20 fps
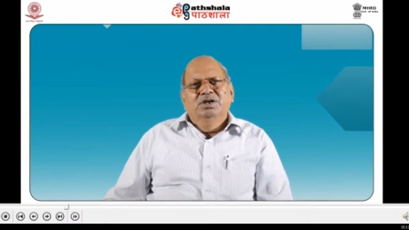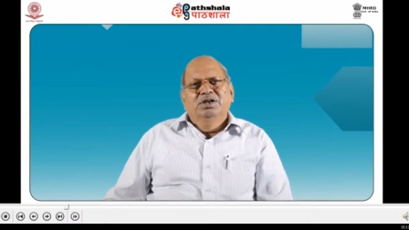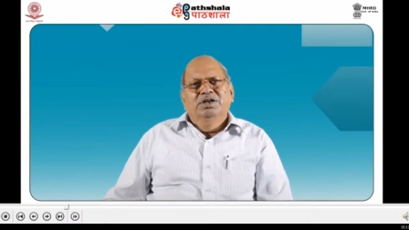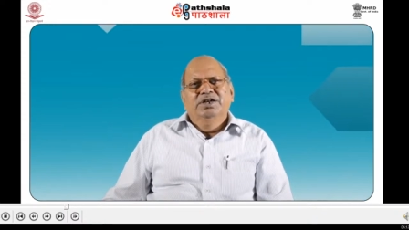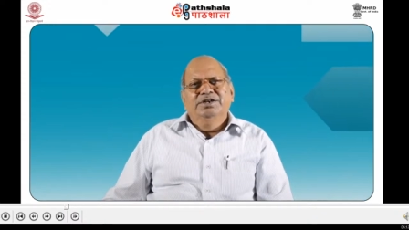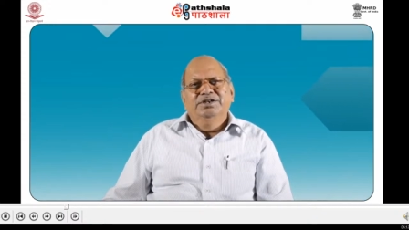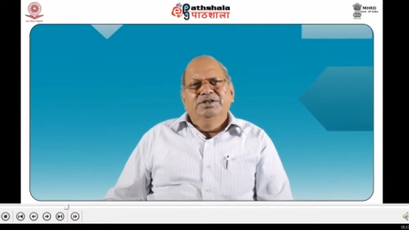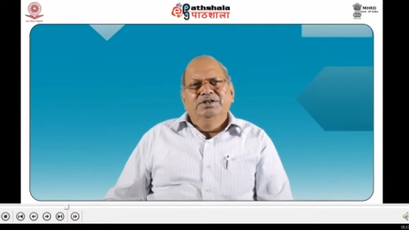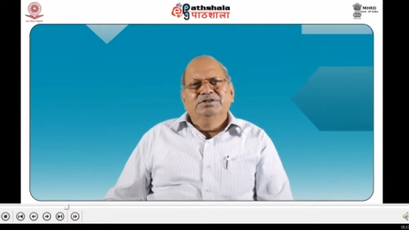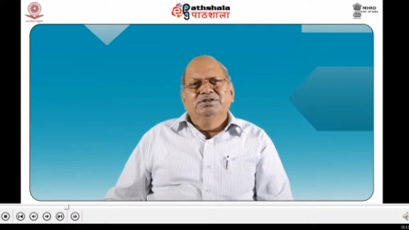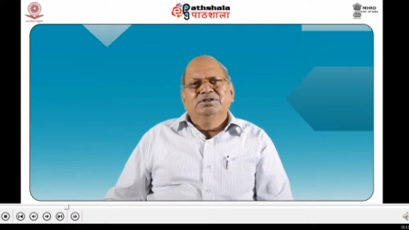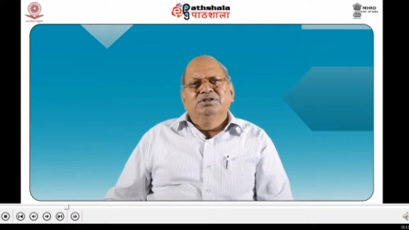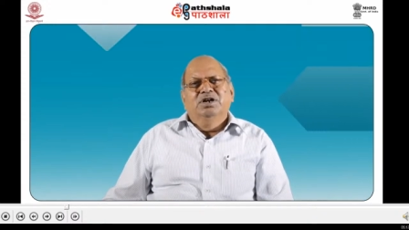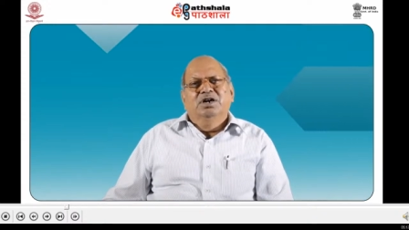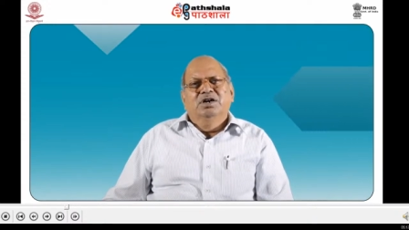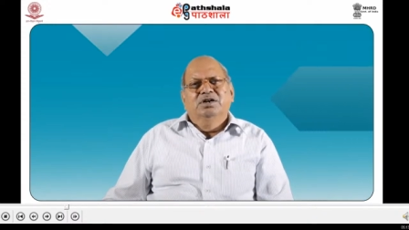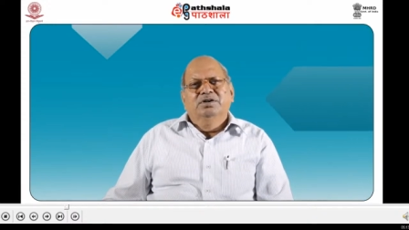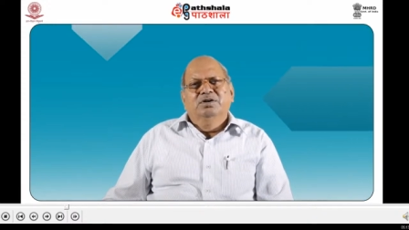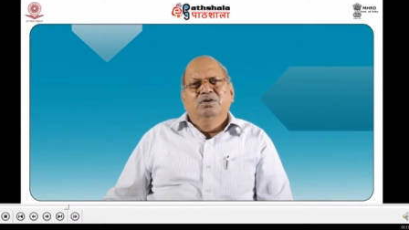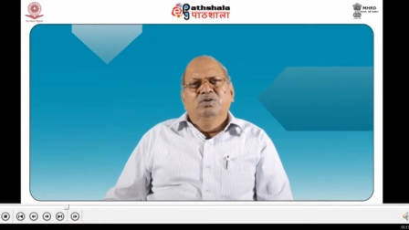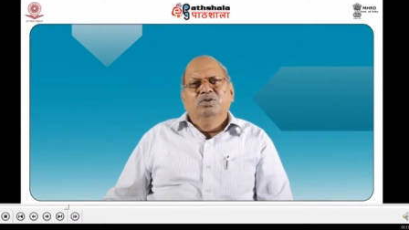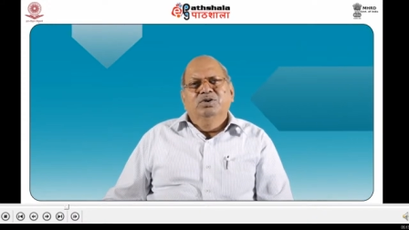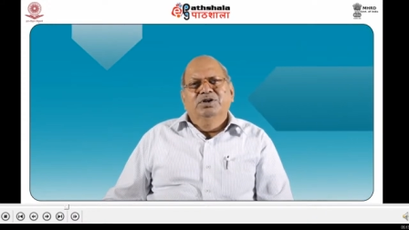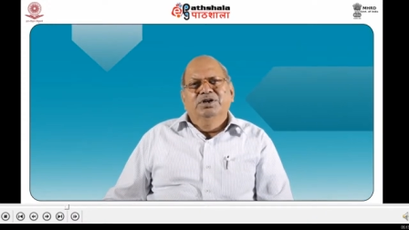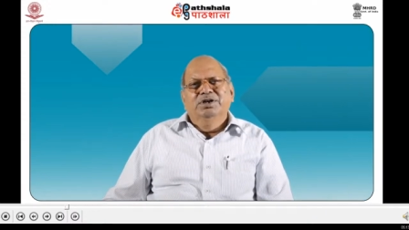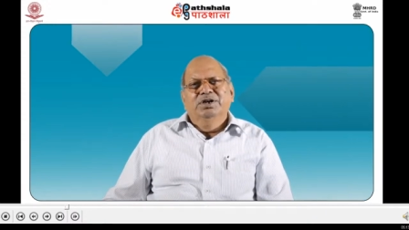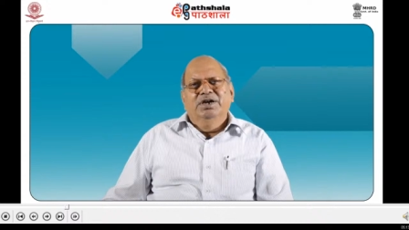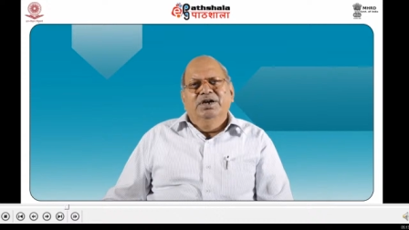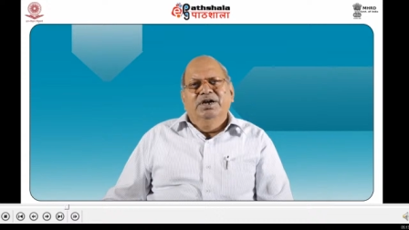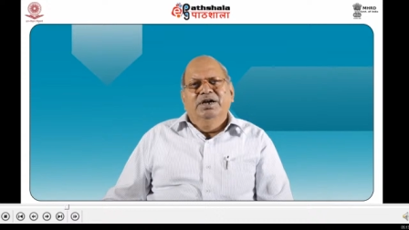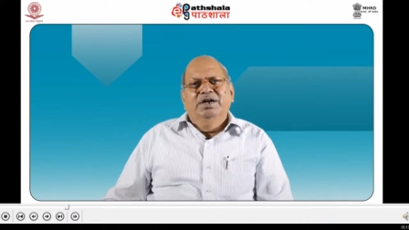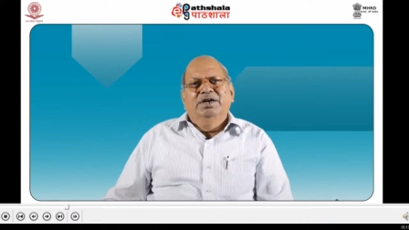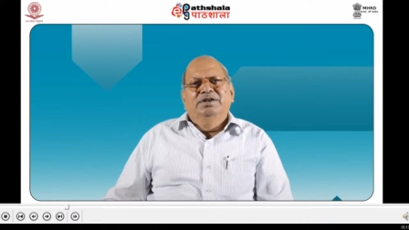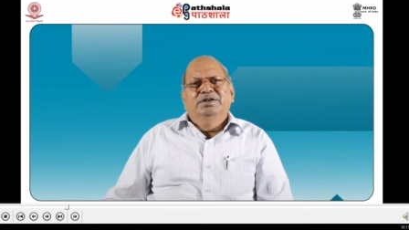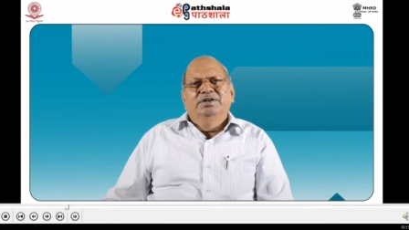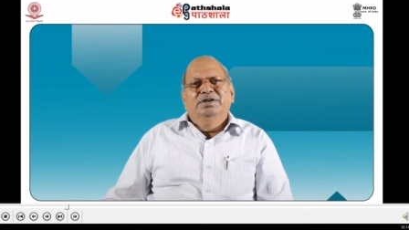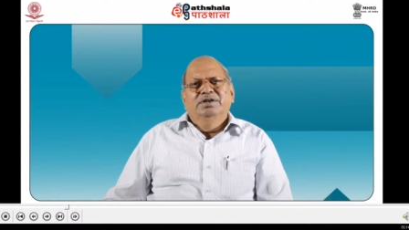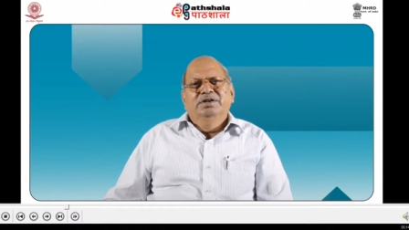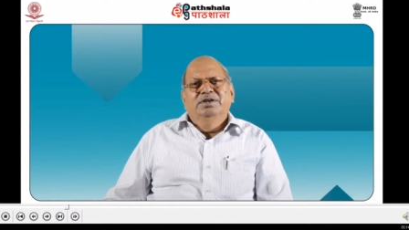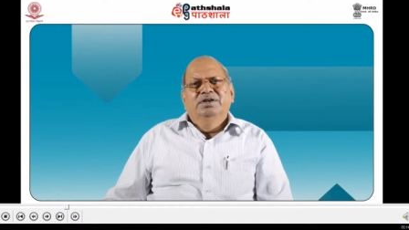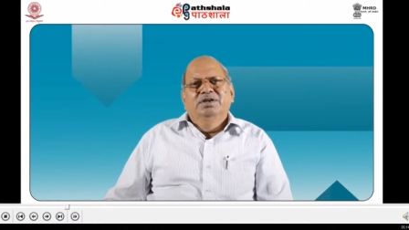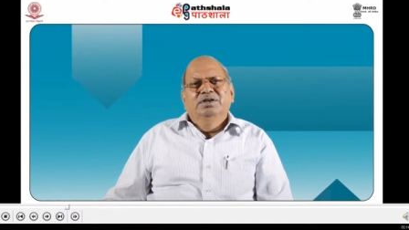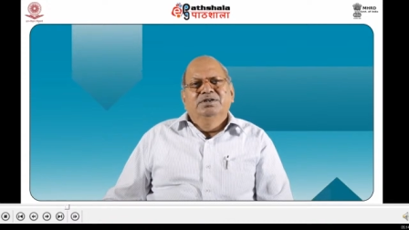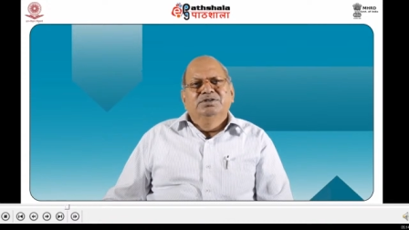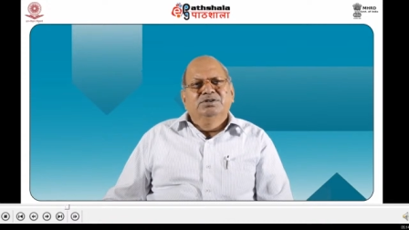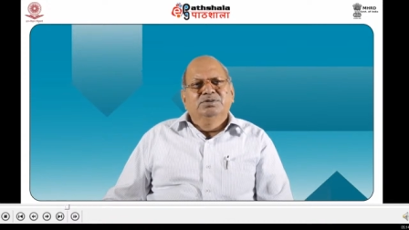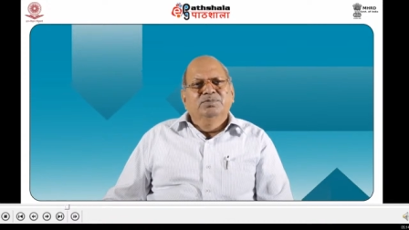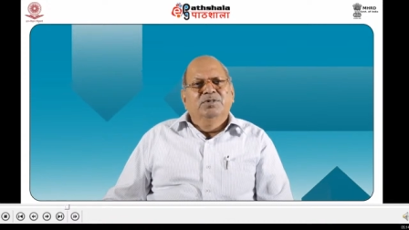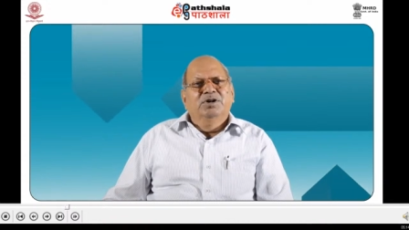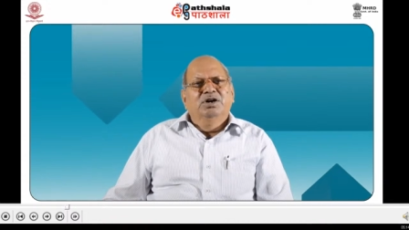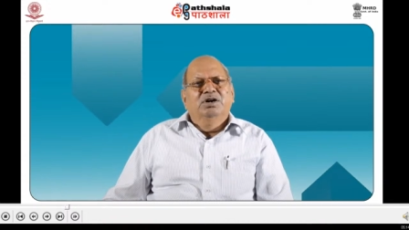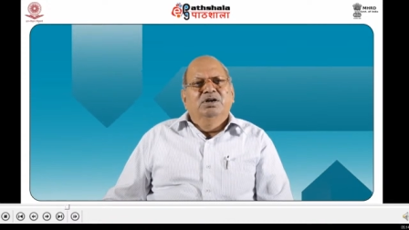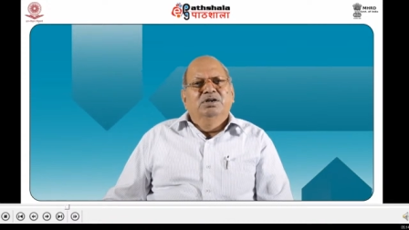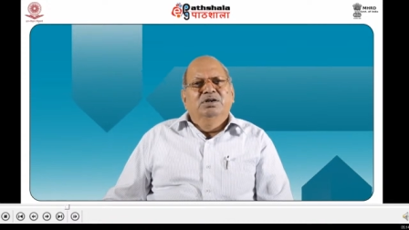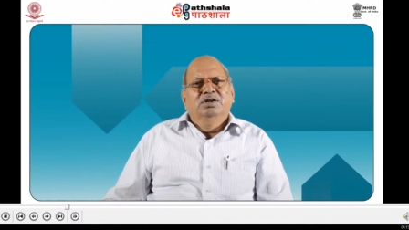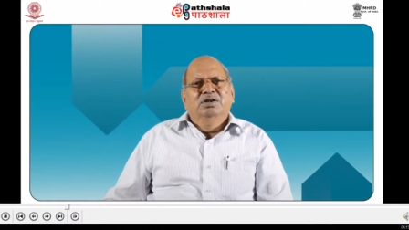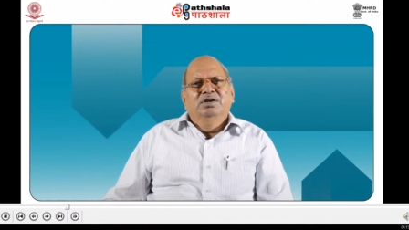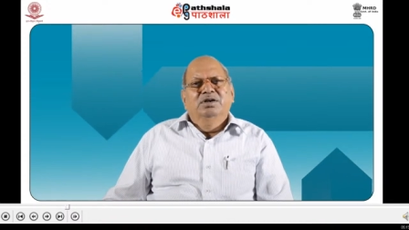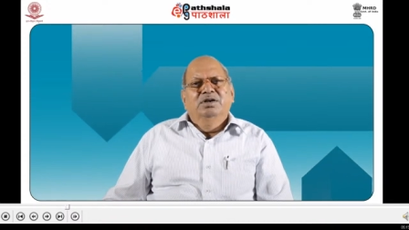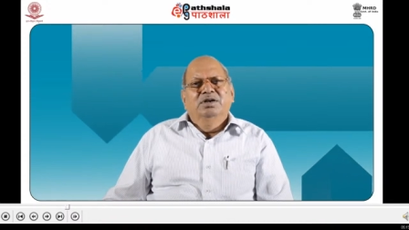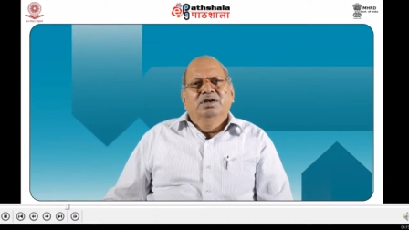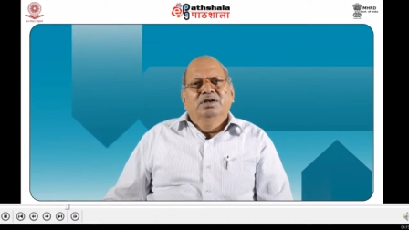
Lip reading: let us start looking at small